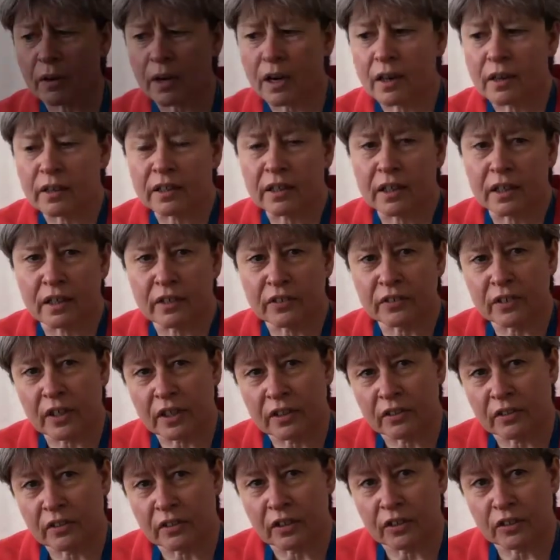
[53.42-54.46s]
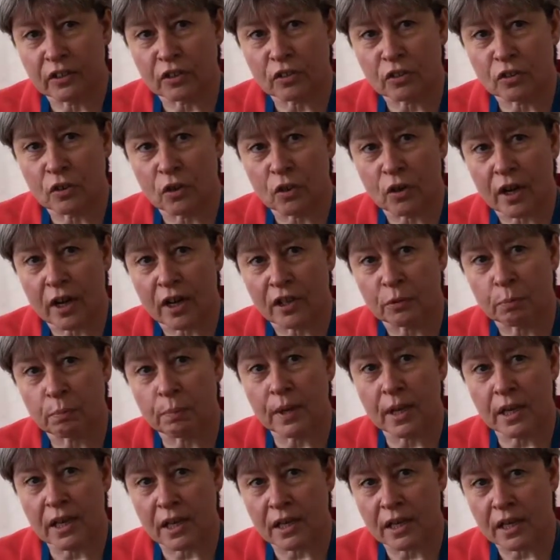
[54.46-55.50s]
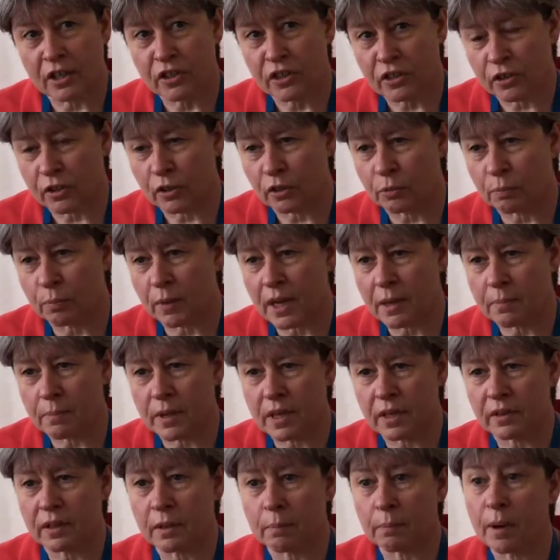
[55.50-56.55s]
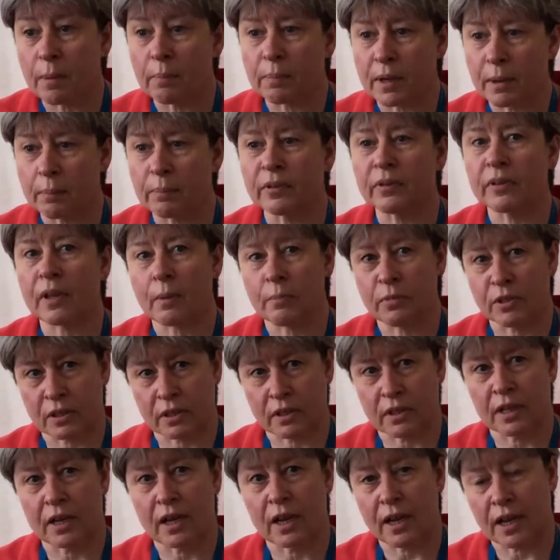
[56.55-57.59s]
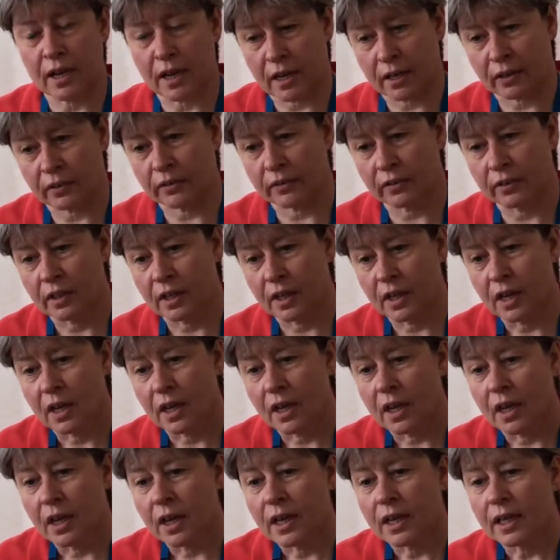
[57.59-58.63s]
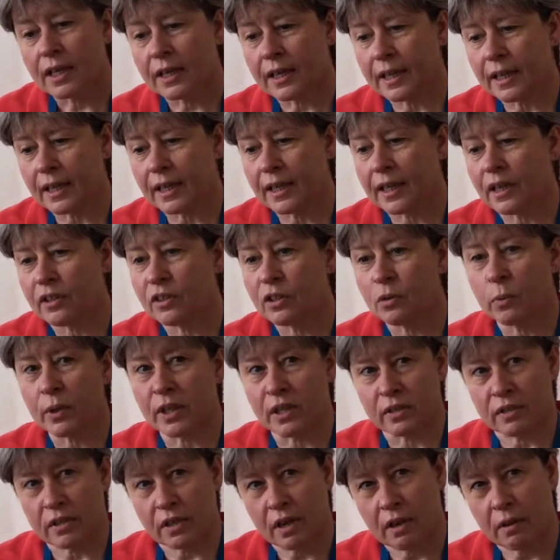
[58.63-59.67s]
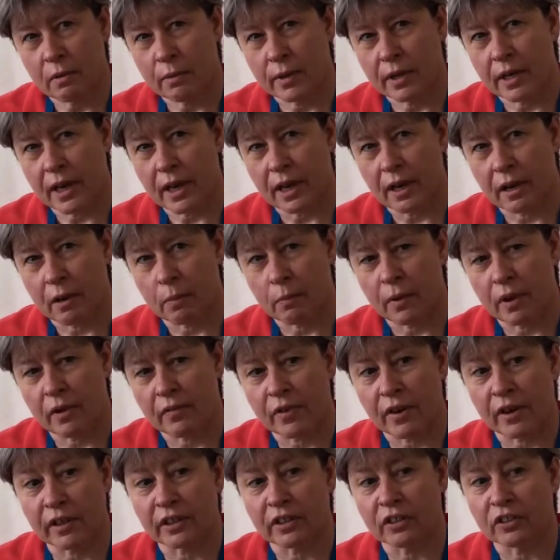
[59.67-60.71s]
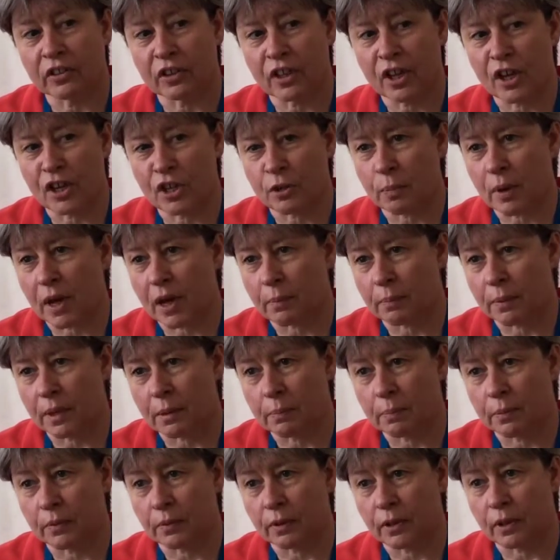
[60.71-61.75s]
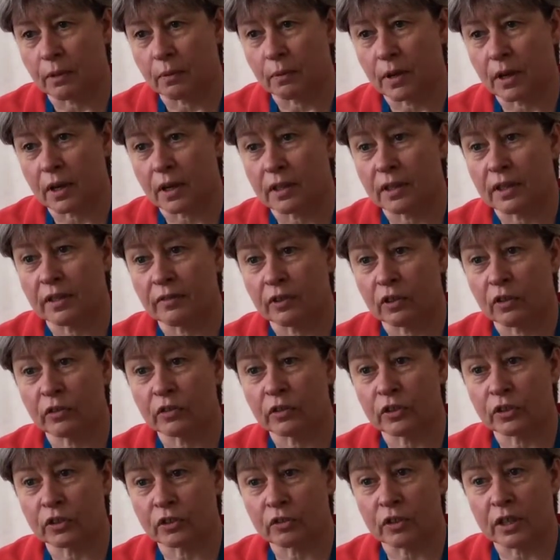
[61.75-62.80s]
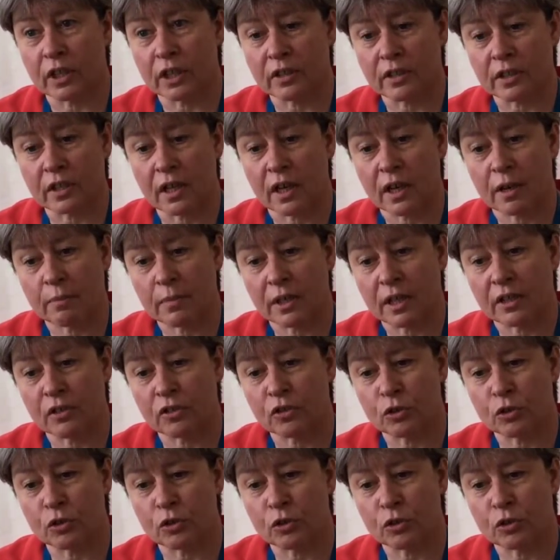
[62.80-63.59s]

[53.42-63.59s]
our kind of sense is it's not as big an issue as maybe the public perception has. Clearly in the winter we're very concerned about people who are living on the street in